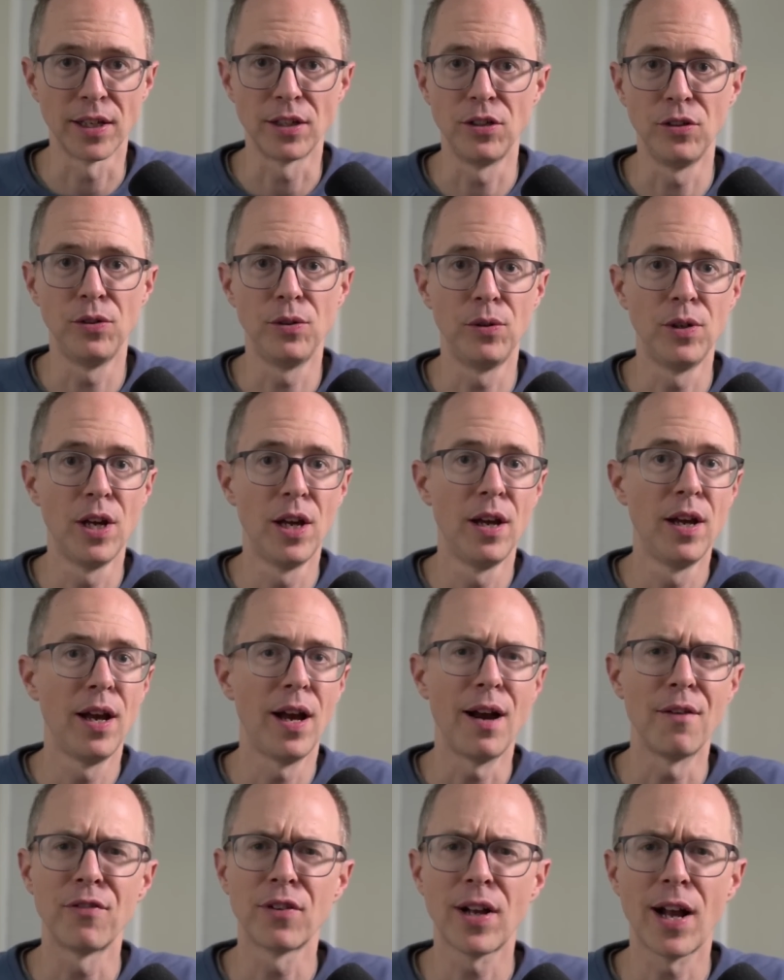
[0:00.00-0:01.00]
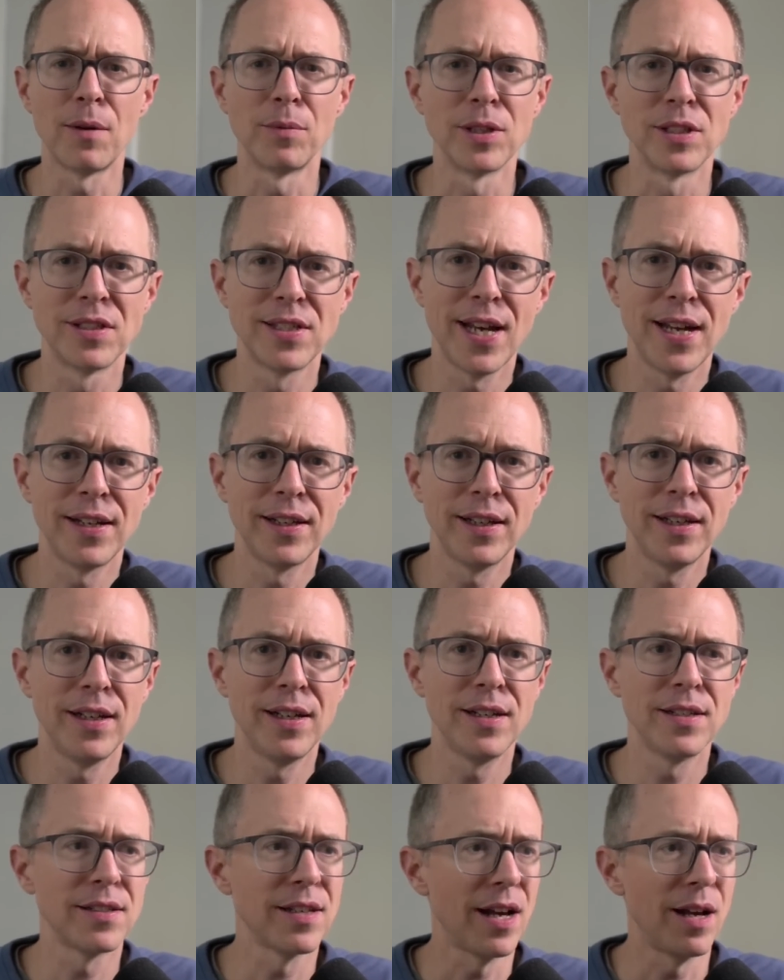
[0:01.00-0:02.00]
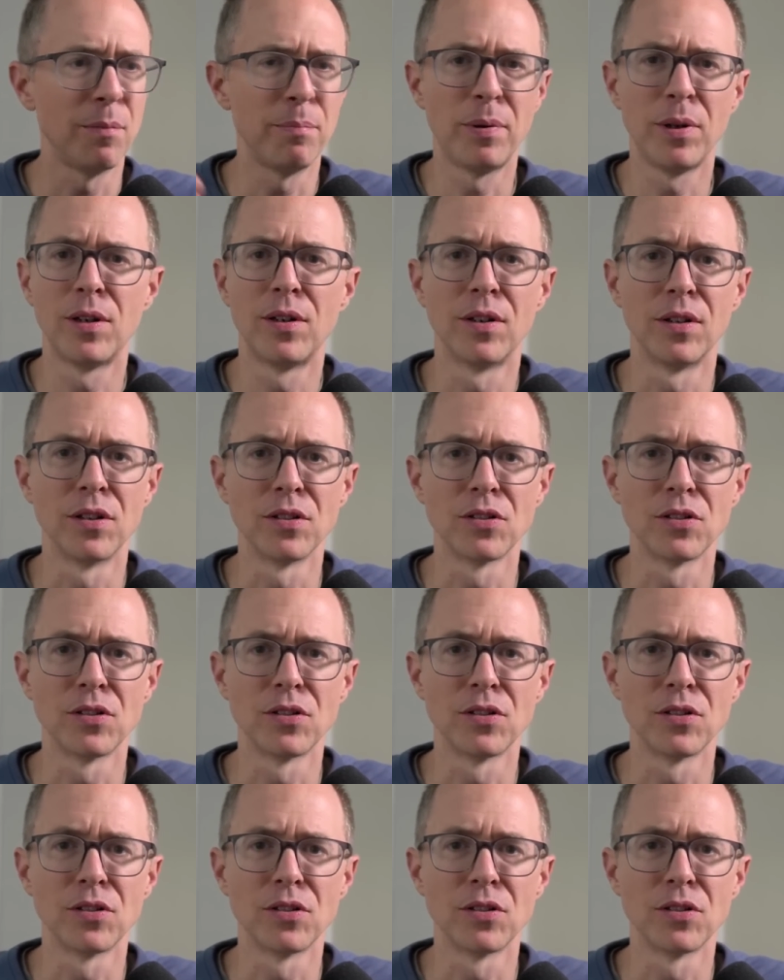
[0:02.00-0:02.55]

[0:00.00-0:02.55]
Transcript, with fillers: Like you I forgot what setting it is. I'll put it